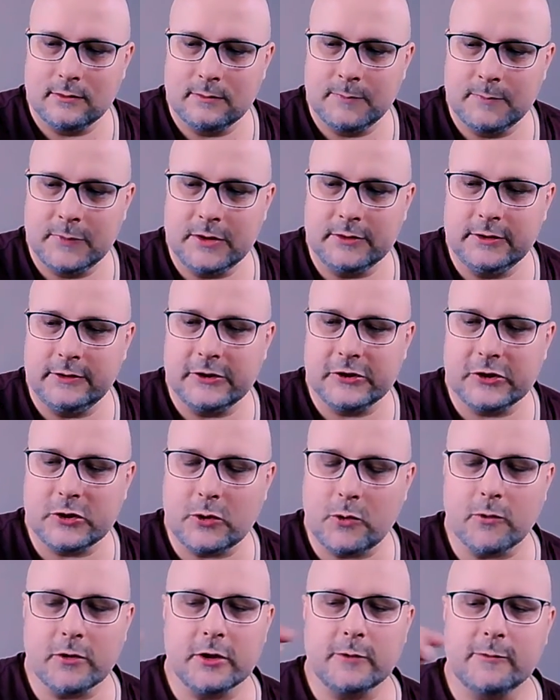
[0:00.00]
build in this
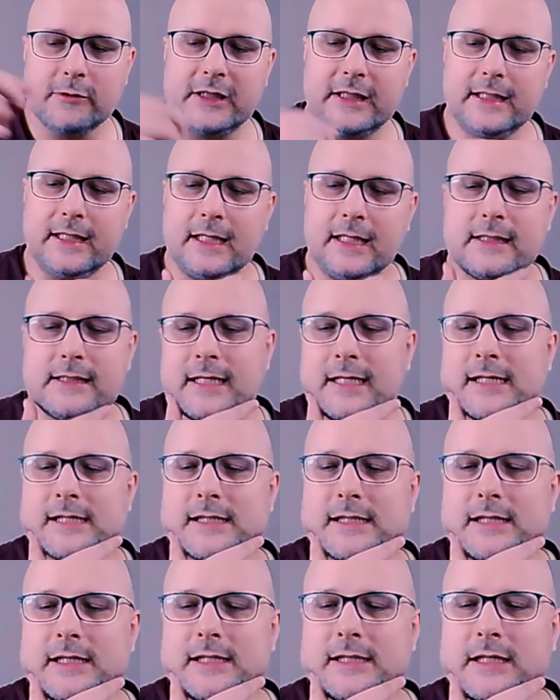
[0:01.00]
corner where I can't
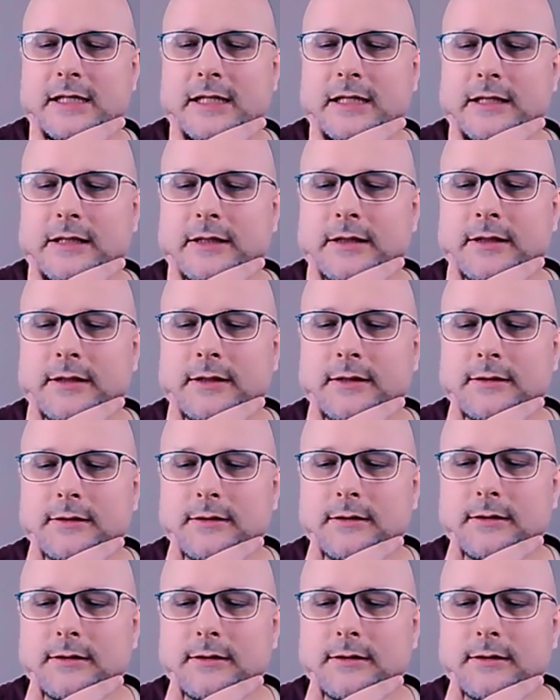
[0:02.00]
access anything.